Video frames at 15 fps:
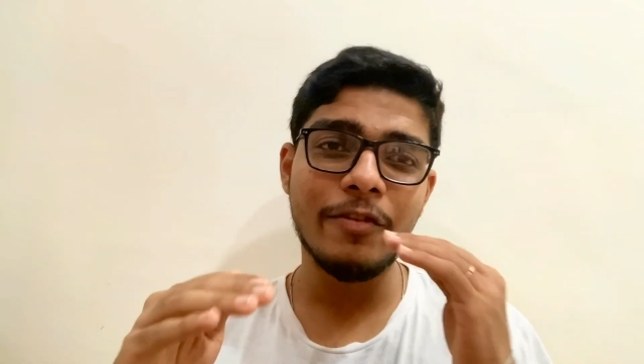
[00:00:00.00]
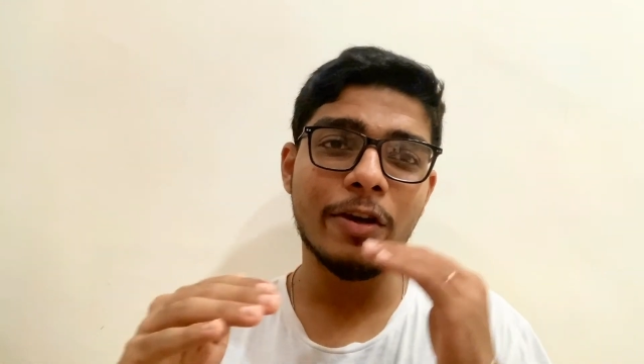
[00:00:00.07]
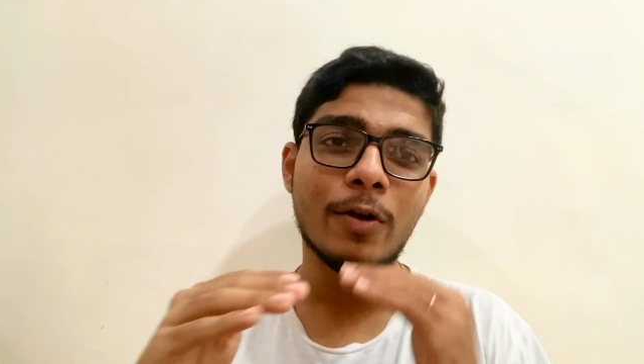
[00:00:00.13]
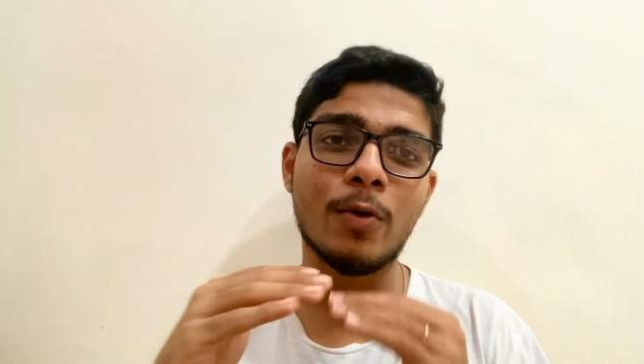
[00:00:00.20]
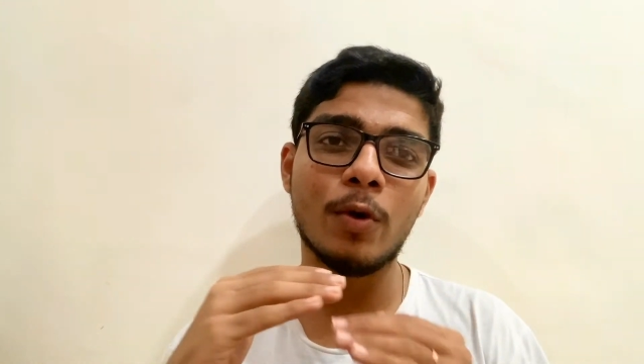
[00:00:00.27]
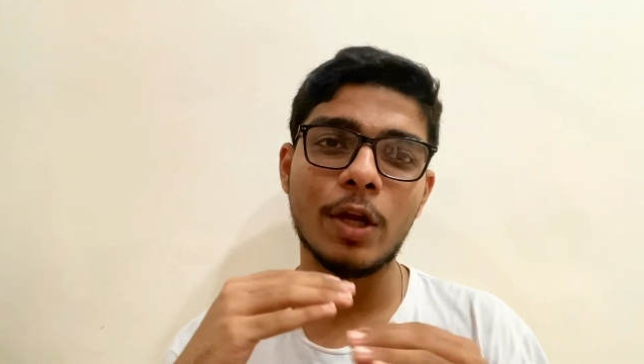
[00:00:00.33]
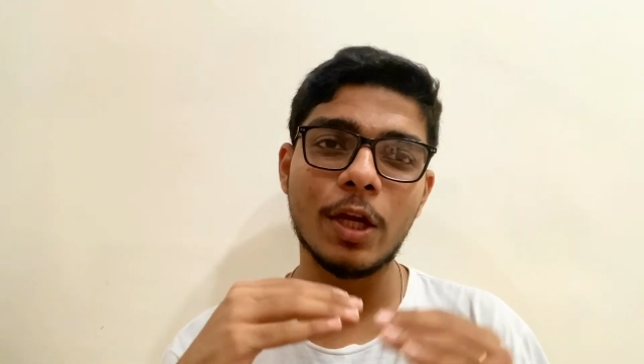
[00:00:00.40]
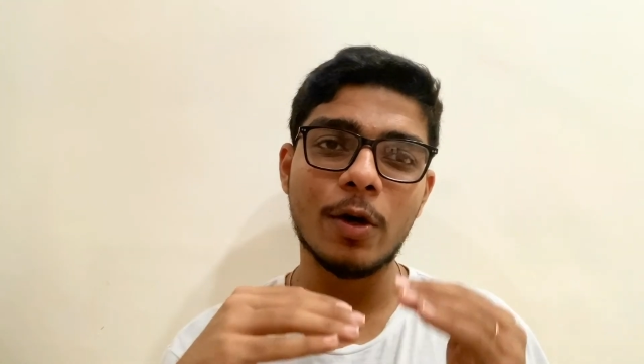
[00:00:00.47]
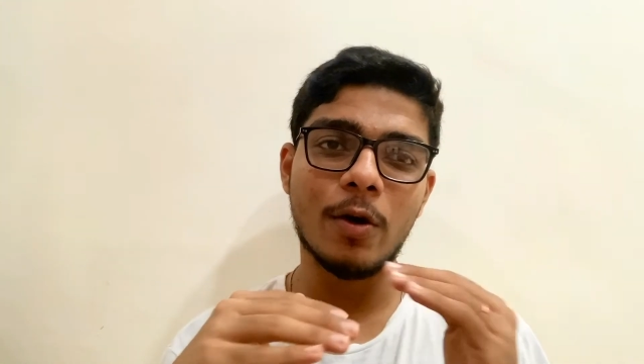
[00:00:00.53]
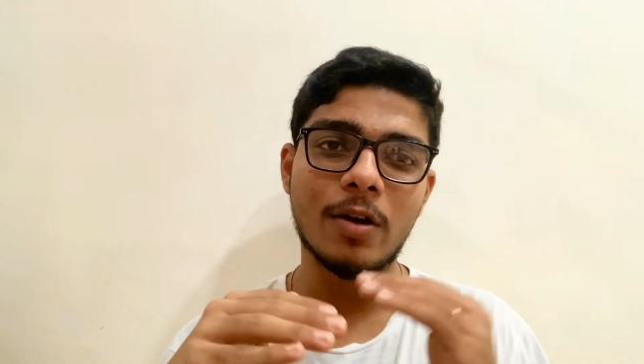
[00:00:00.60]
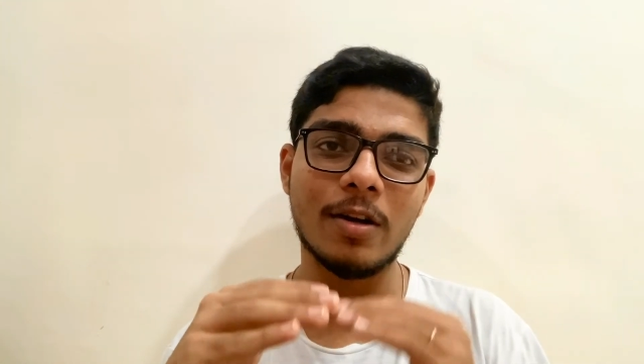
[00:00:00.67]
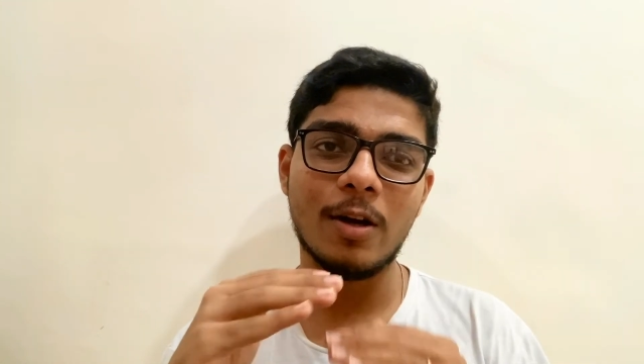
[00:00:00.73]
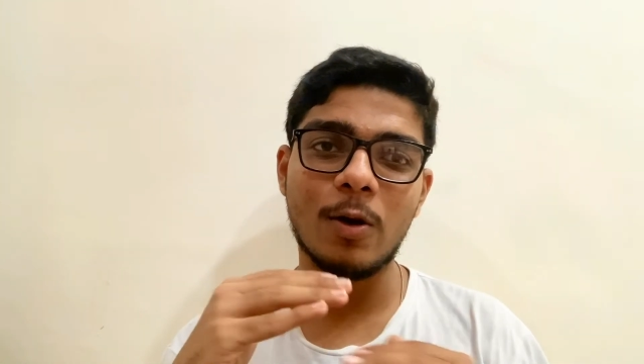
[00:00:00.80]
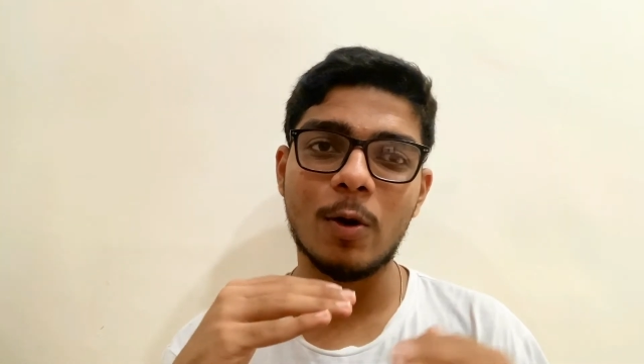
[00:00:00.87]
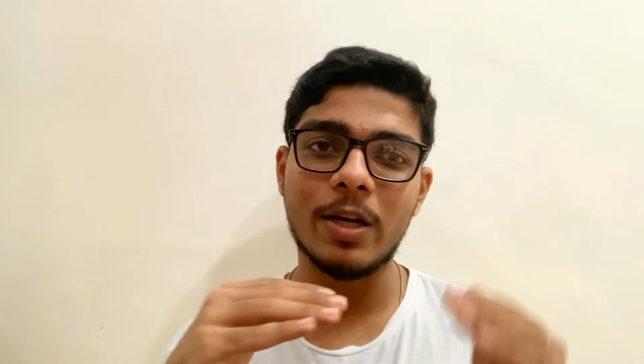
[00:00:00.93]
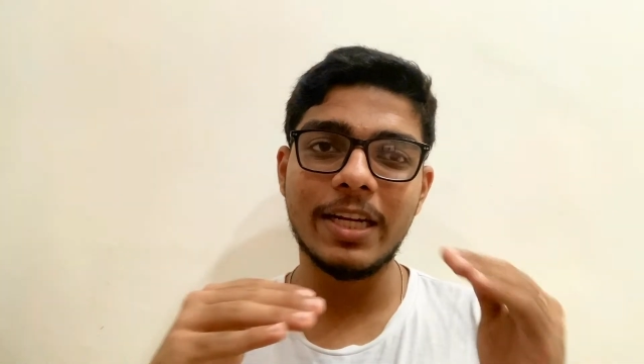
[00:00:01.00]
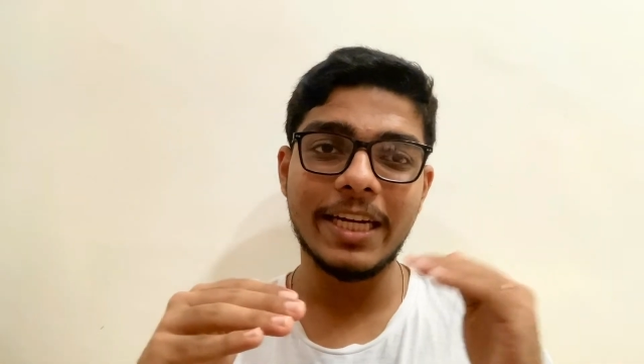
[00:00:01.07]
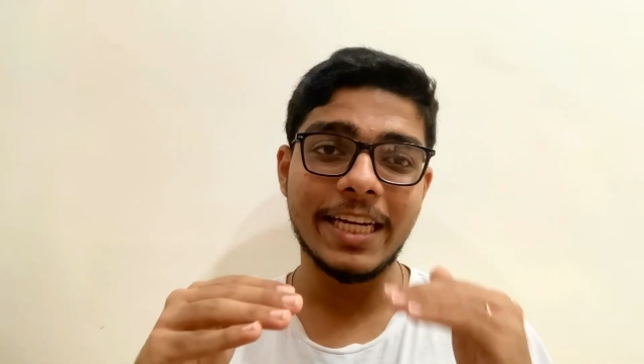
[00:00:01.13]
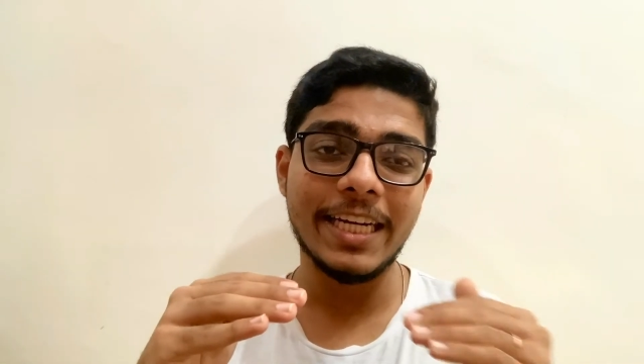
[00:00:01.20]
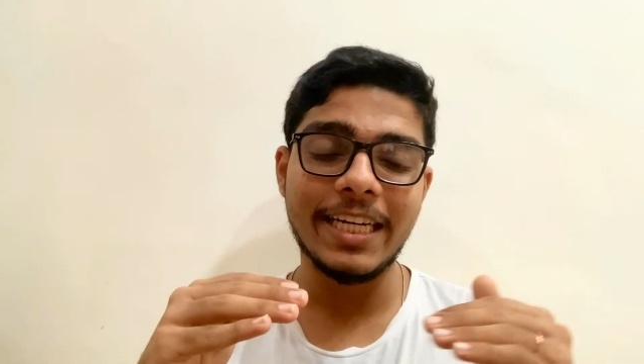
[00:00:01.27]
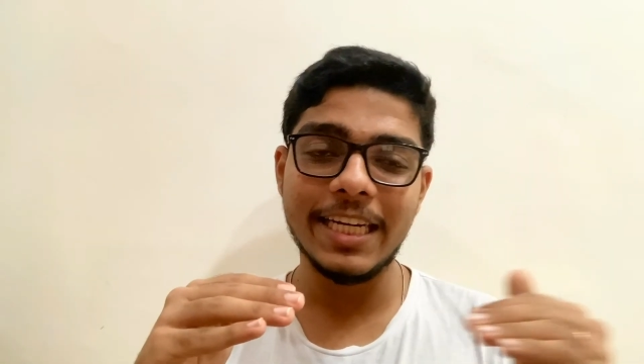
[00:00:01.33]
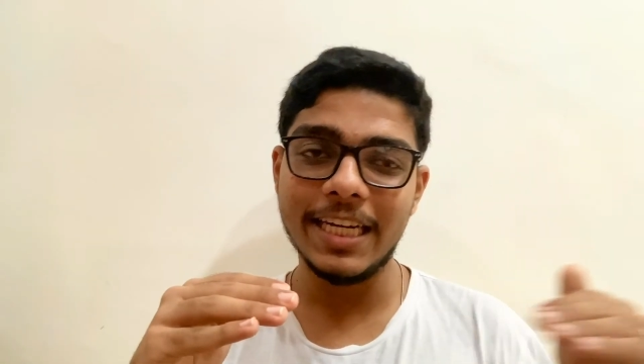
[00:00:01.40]
we are going on a lot
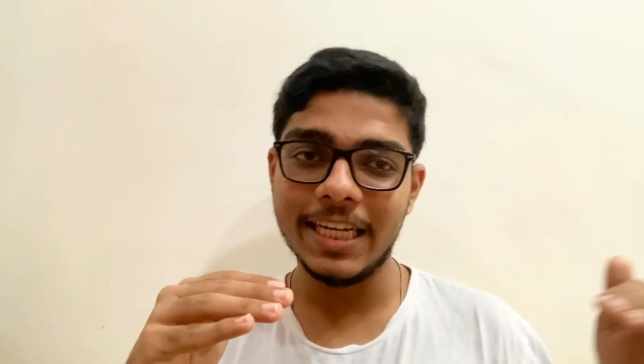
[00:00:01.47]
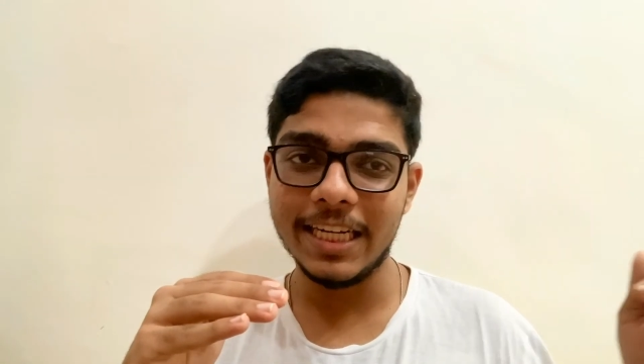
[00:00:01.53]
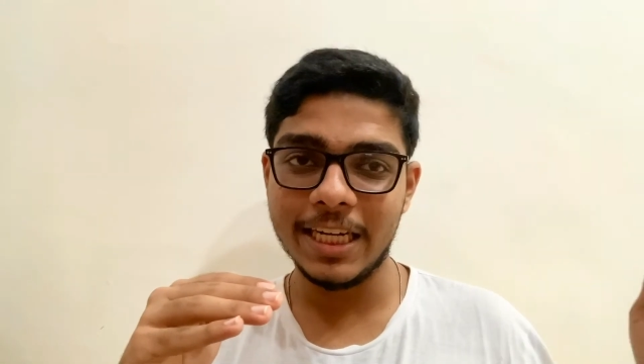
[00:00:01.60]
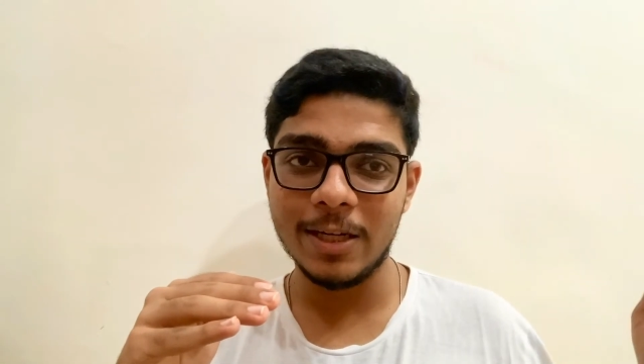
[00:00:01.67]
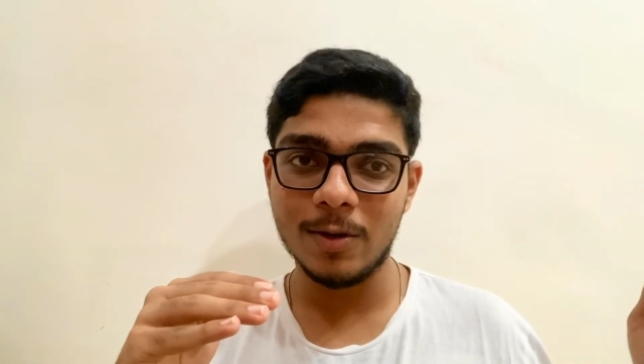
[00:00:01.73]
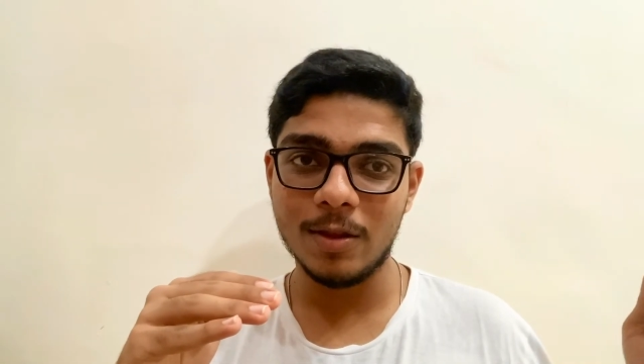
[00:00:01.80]
neat